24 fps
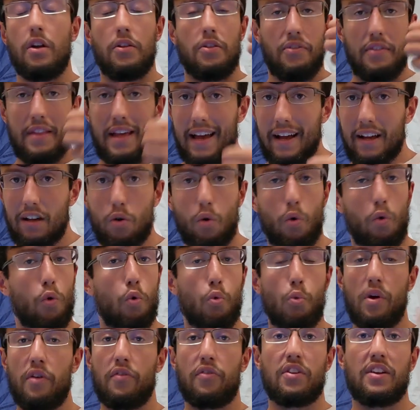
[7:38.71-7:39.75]
neck or
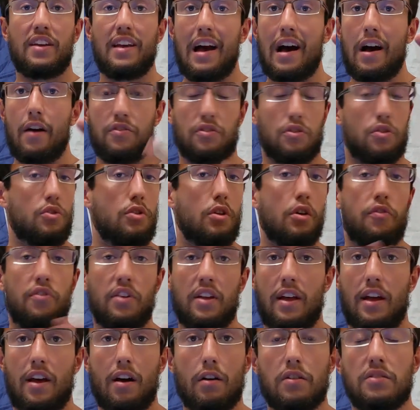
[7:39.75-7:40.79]
with calves,
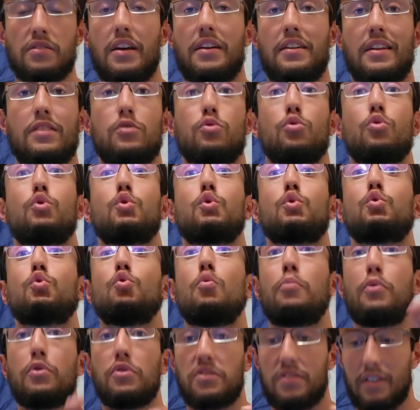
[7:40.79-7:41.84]
nothing else, and it's a
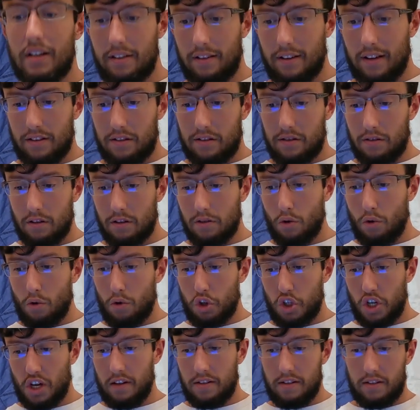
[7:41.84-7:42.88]
superset, it's not a
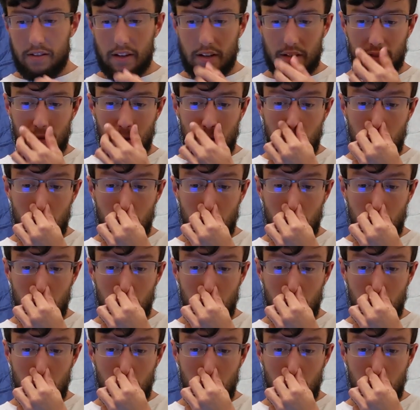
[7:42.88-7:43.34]
giant set.